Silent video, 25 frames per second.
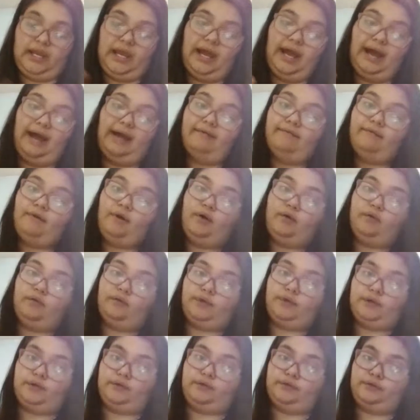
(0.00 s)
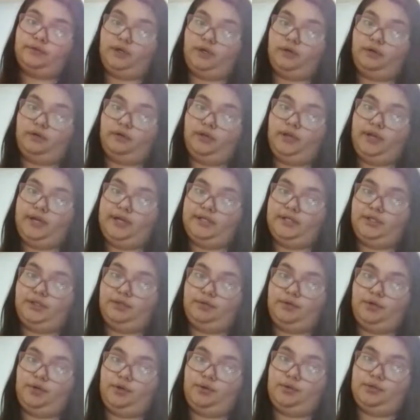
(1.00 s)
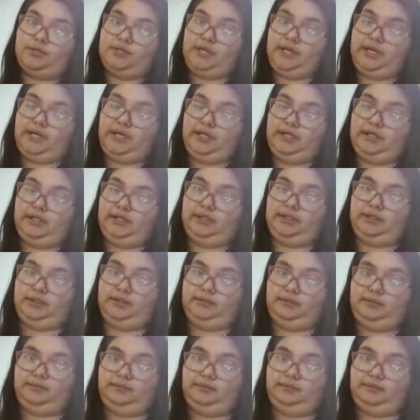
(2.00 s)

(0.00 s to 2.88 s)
I vote for frog the last 2 rows and